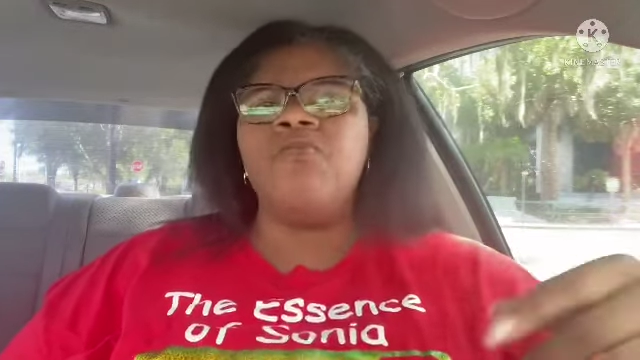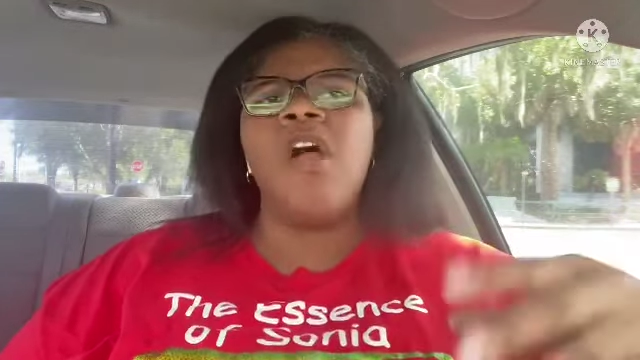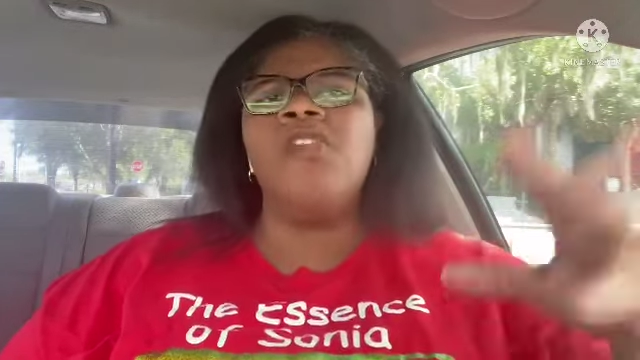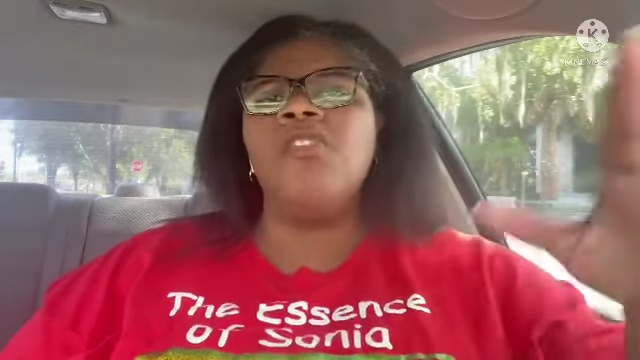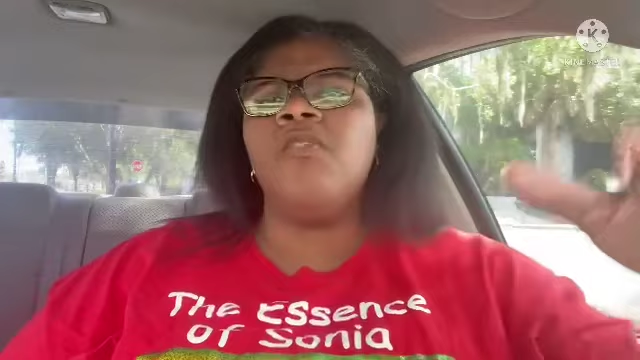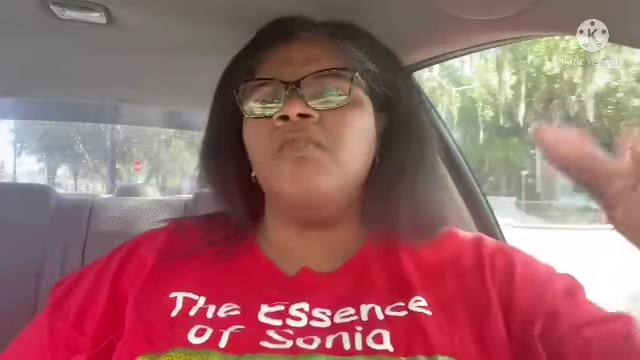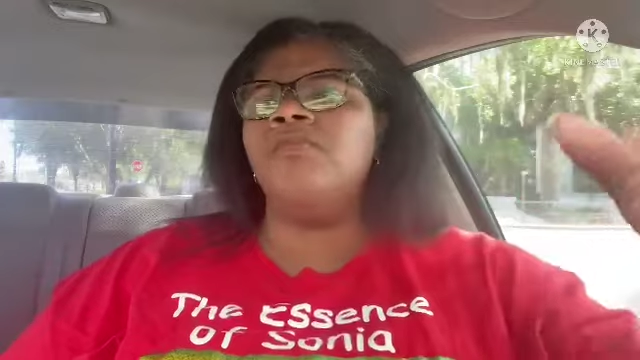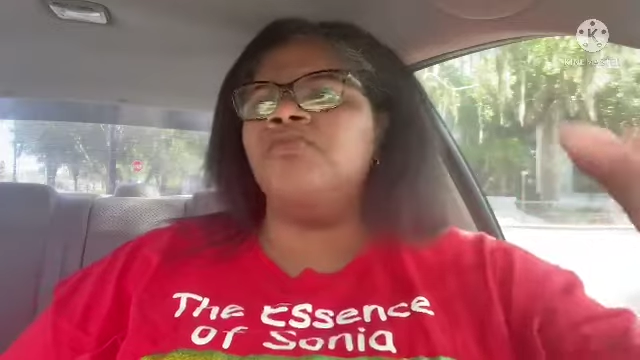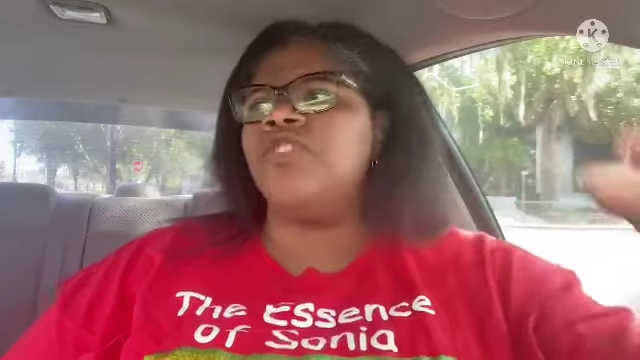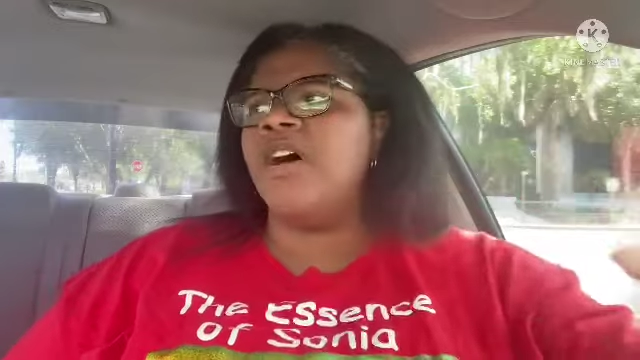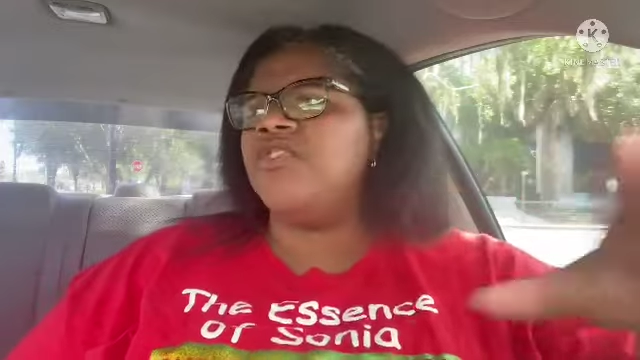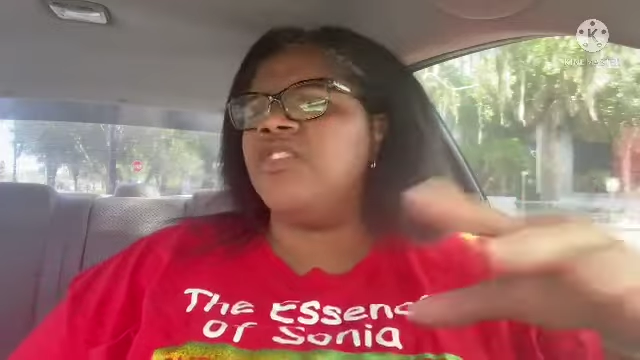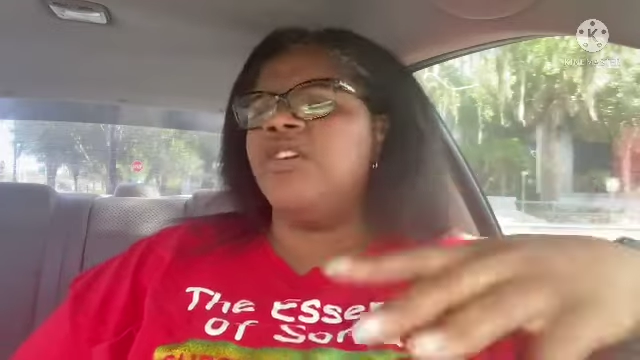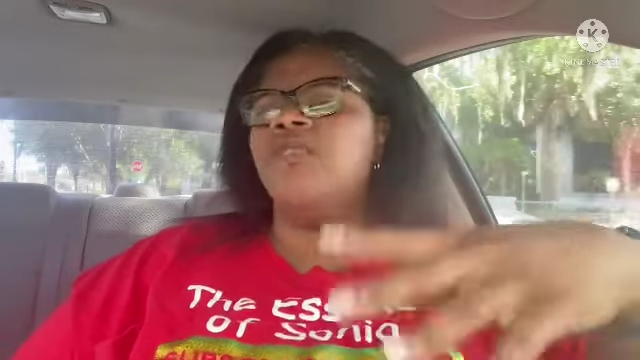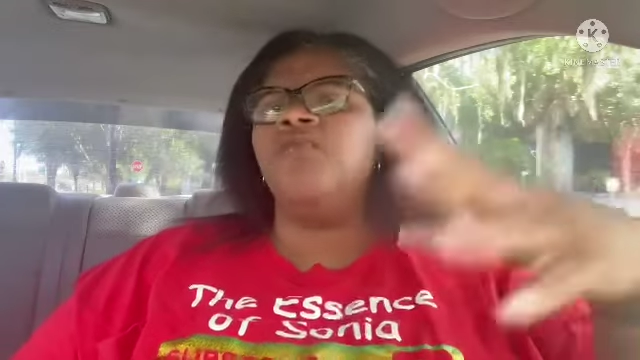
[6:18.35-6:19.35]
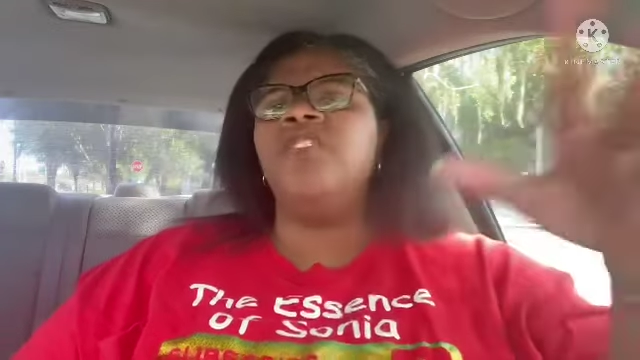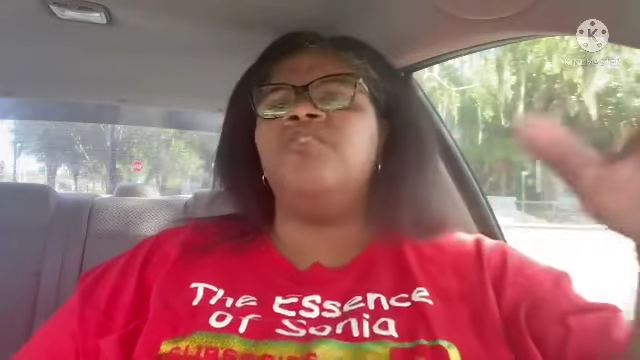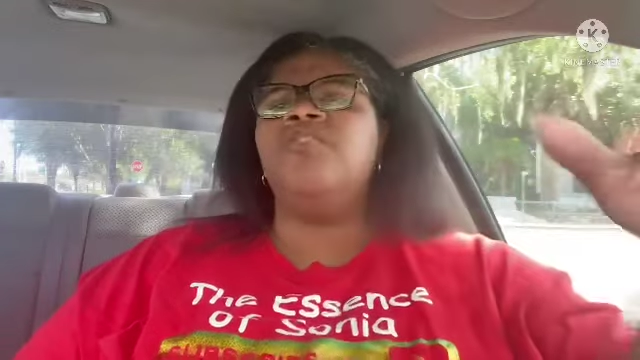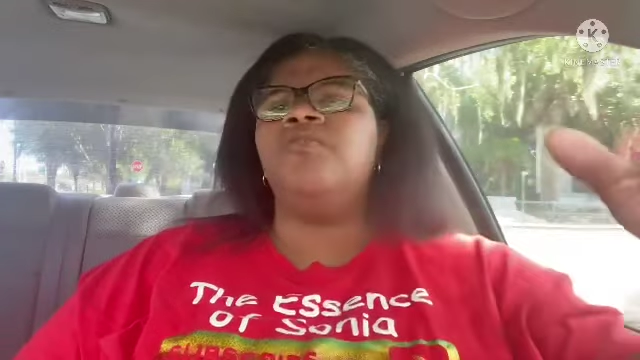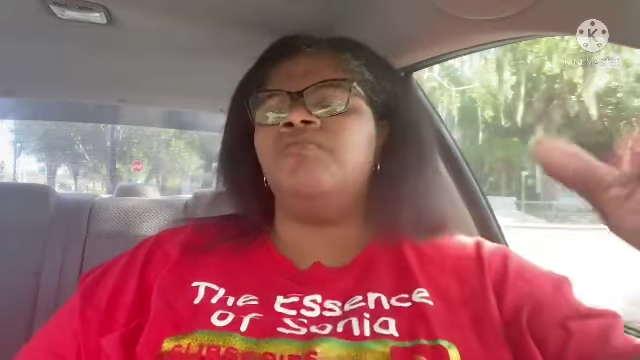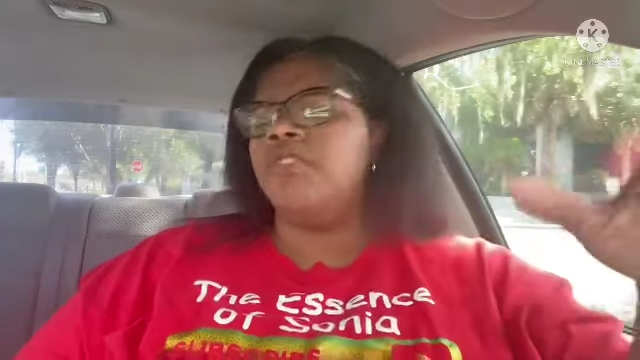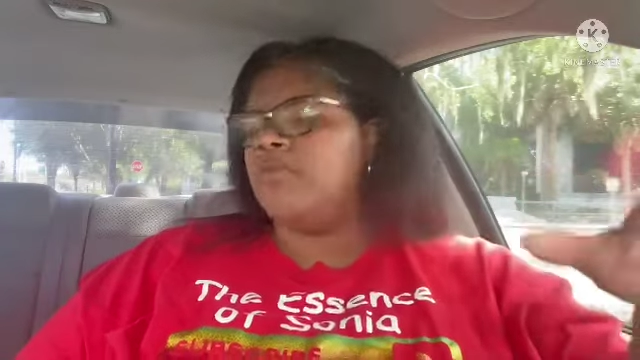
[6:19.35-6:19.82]
Y'all know what I'm trying to say. The
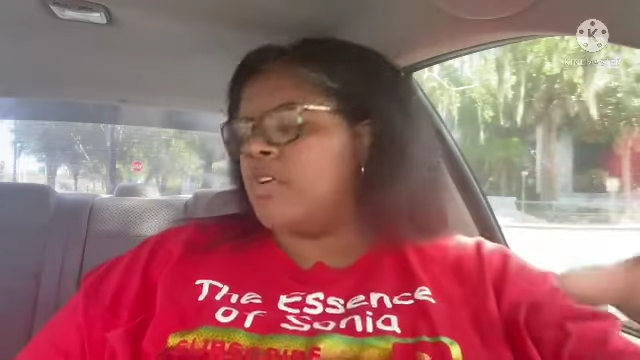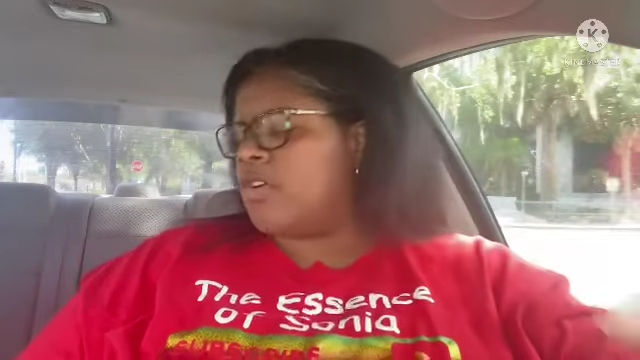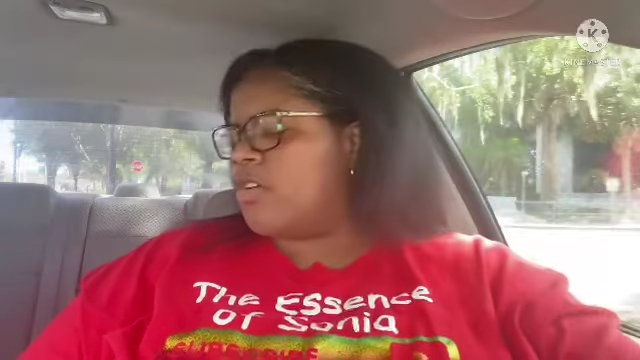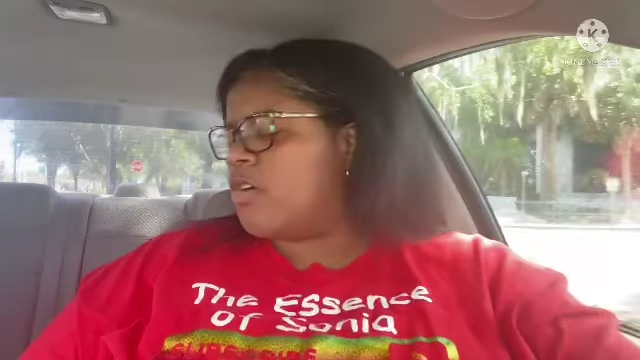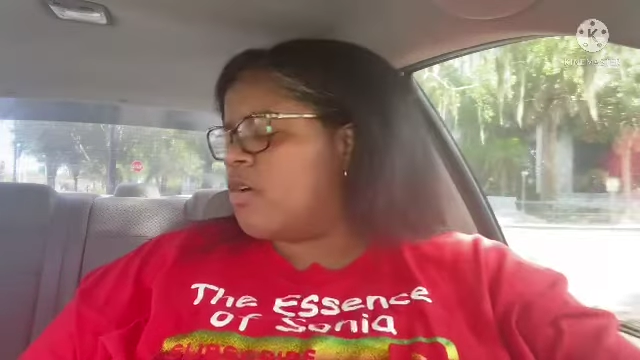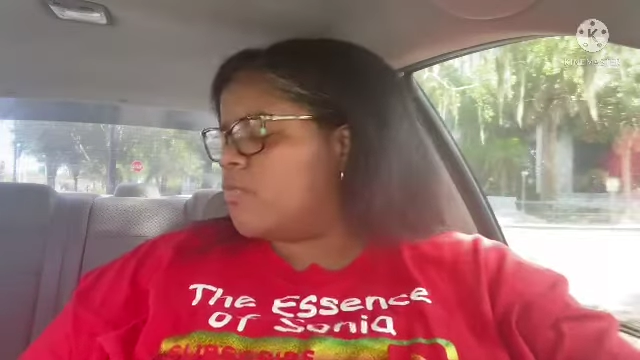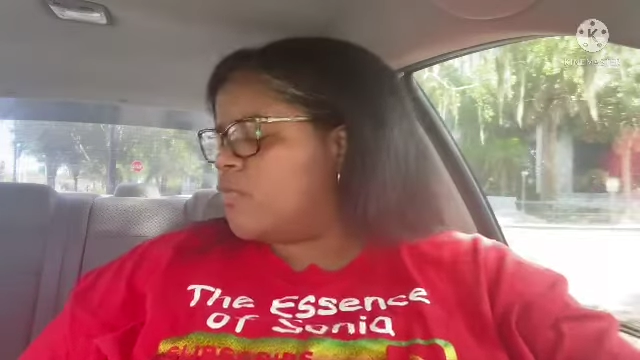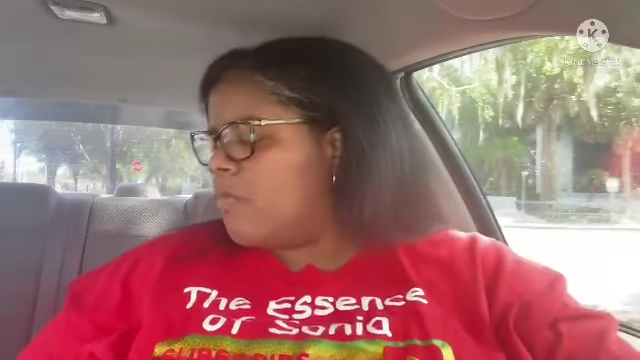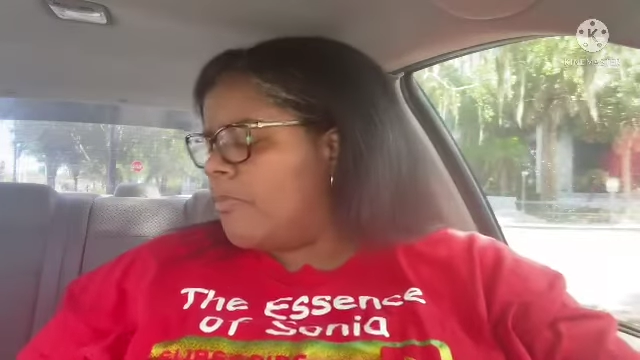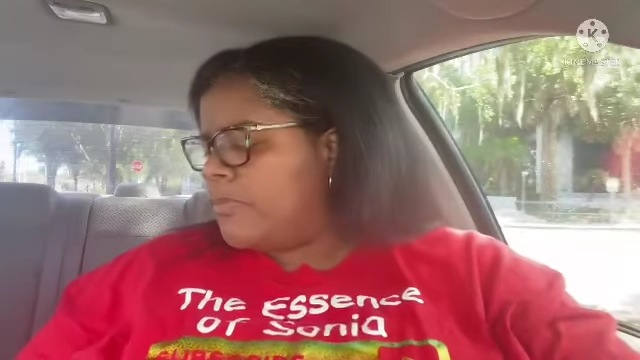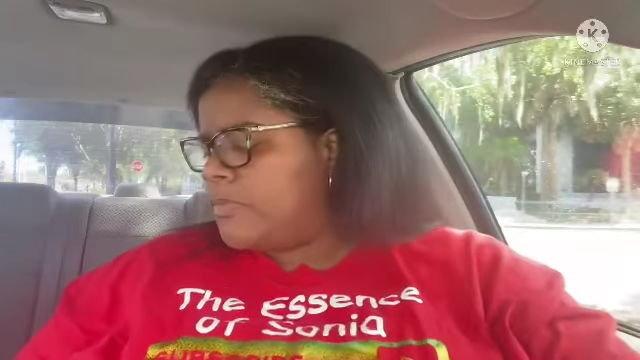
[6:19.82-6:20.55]
Reese's peanut butter cups.